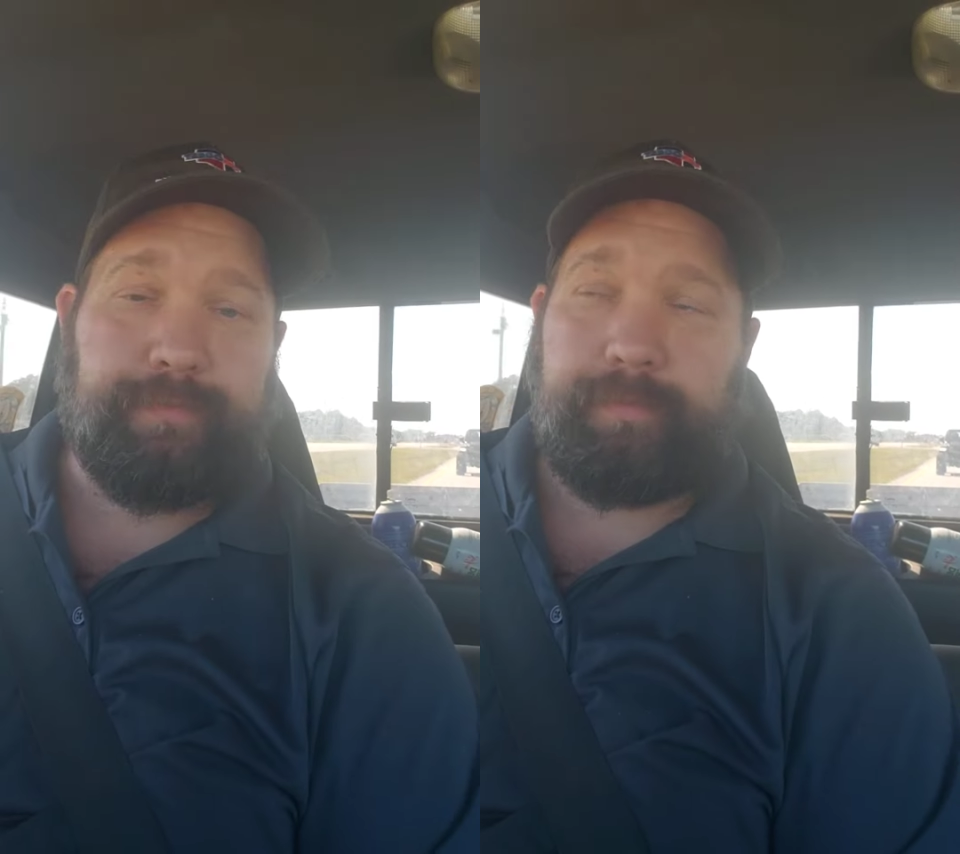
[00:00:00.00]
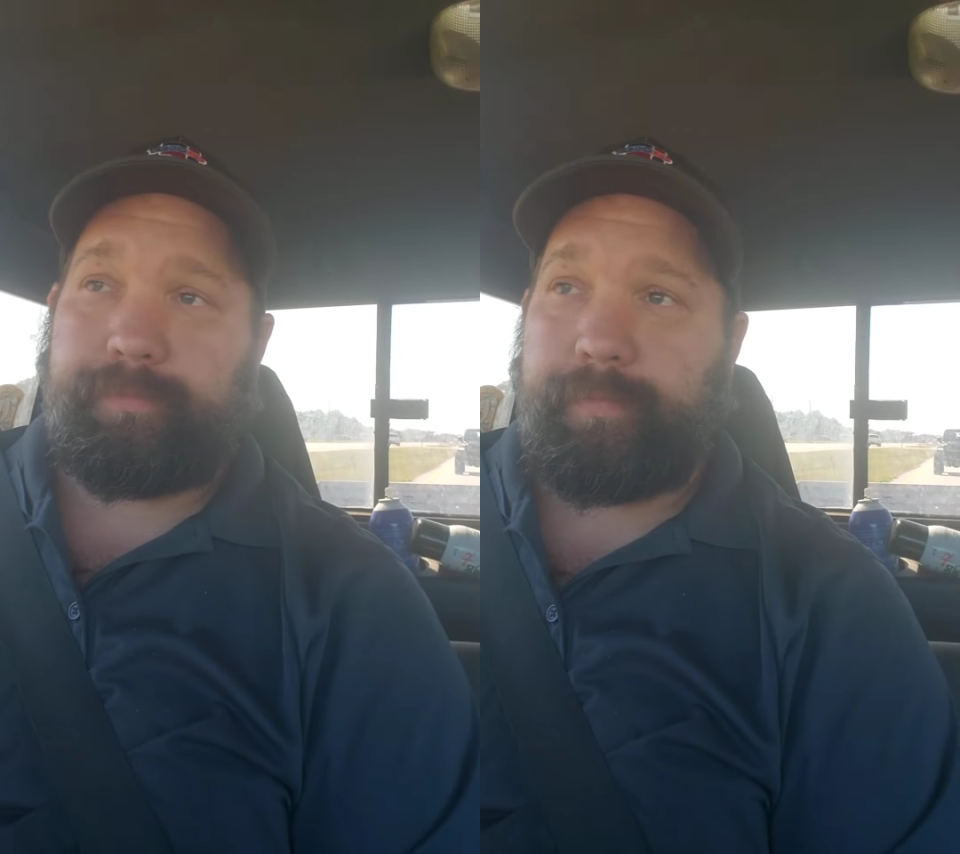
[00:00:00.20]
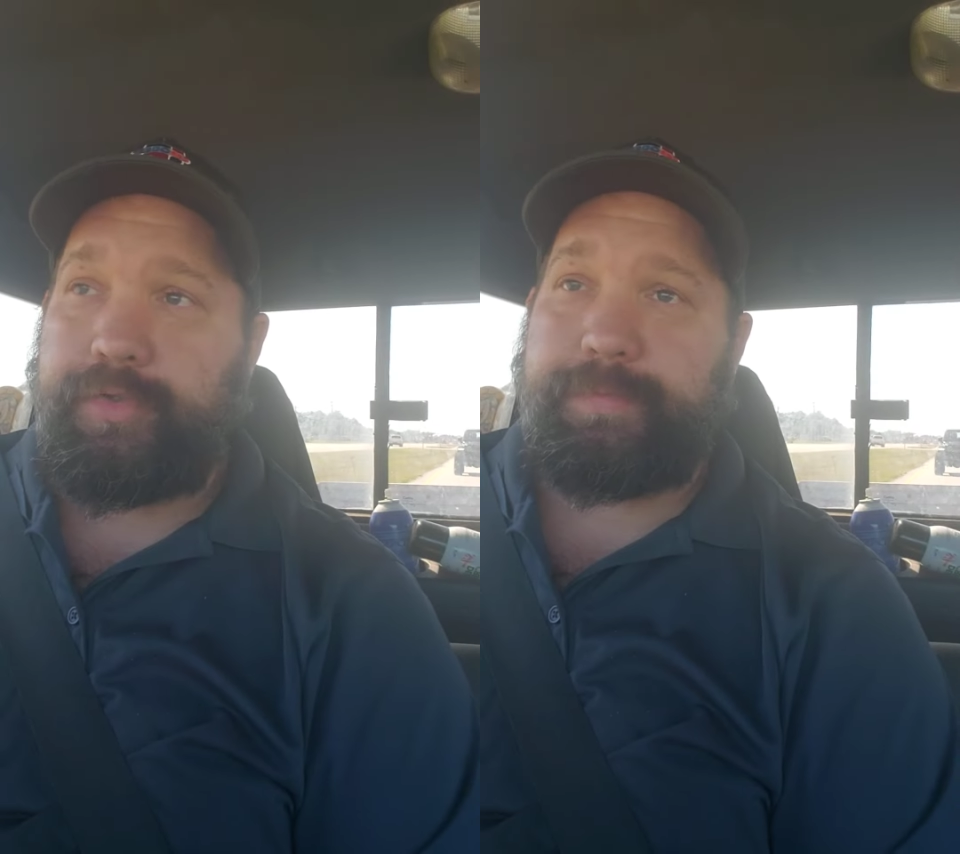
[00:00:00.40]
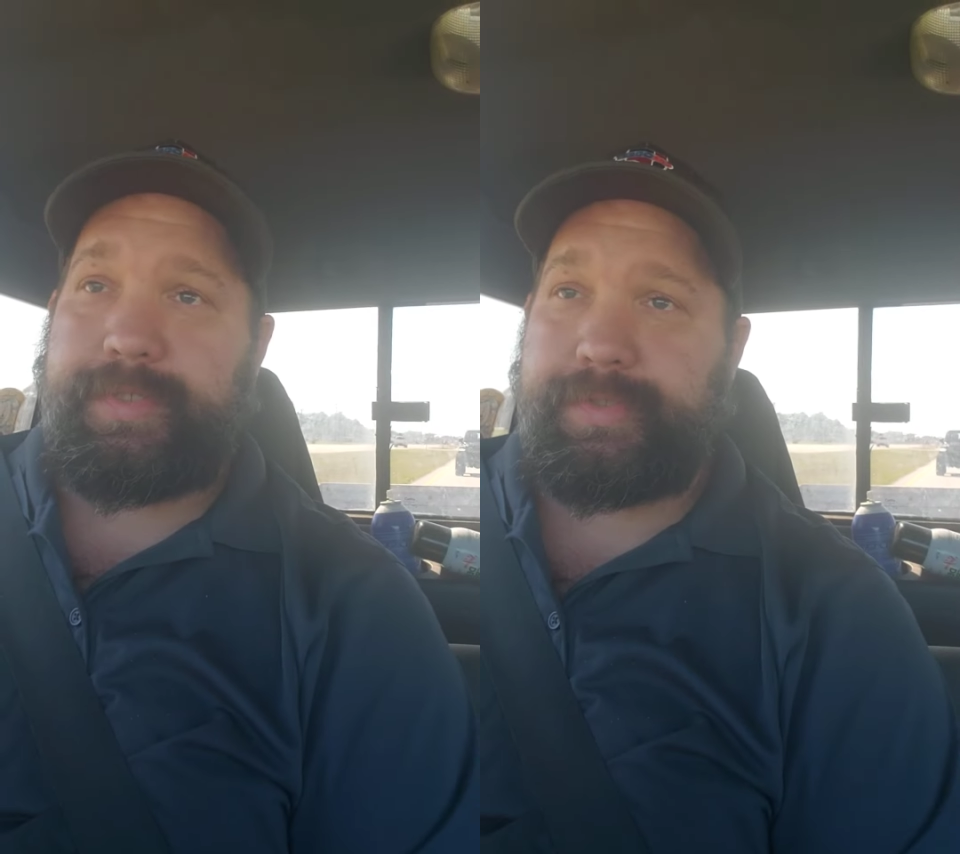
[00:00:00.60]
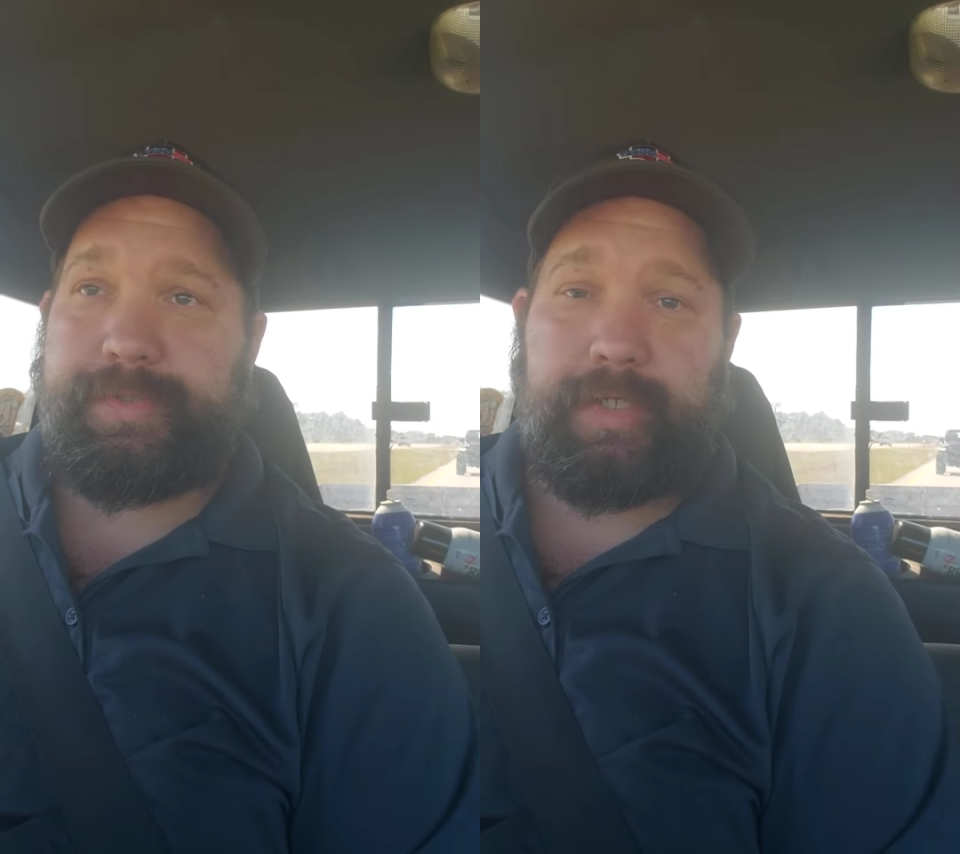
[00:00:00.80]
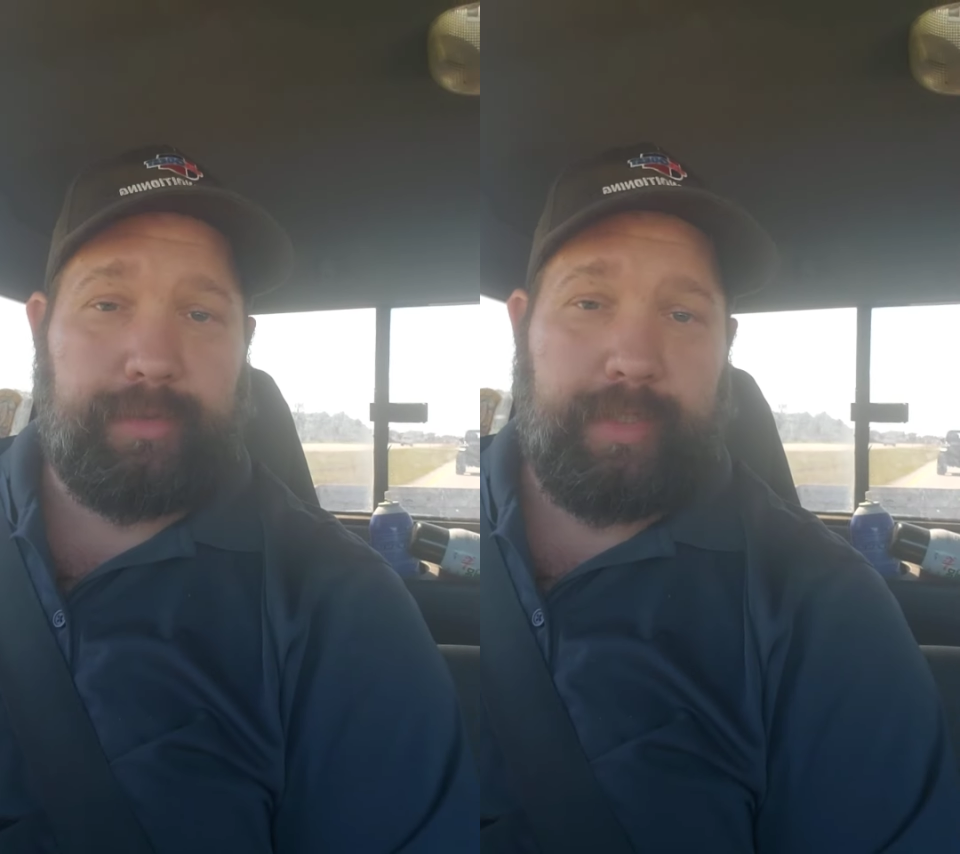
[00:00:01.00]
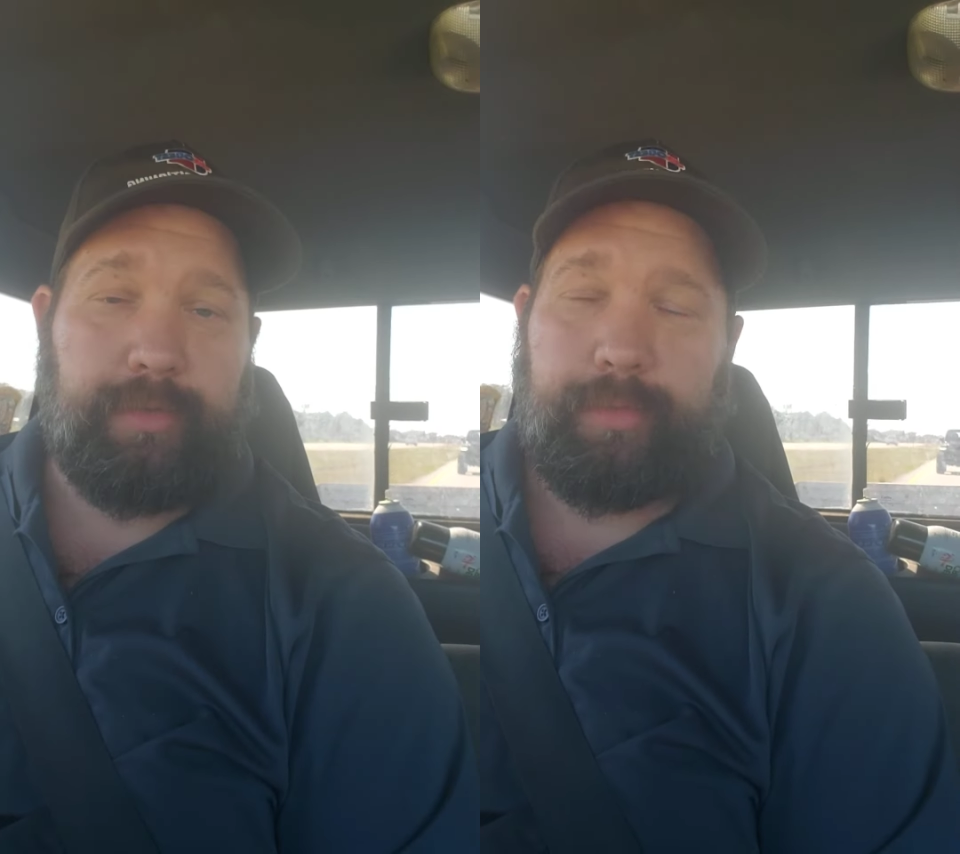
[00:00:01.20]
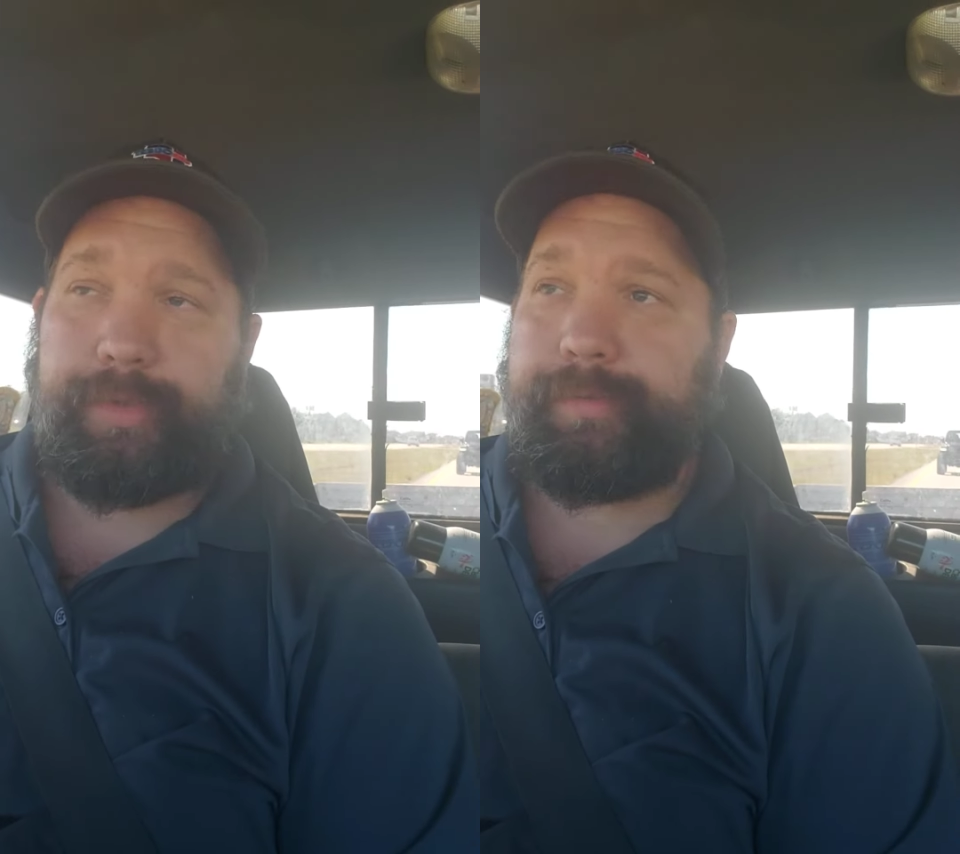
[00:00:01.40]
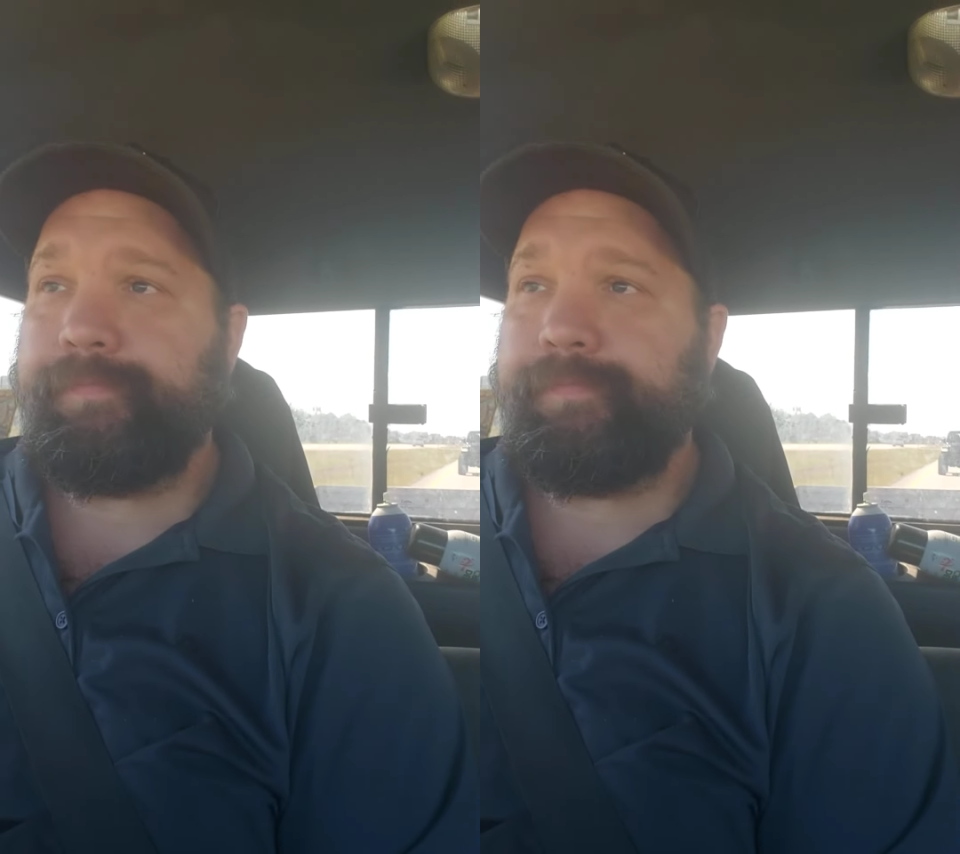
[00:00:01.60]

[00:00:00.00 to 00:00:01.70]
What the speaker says: from most businesses I can deal with.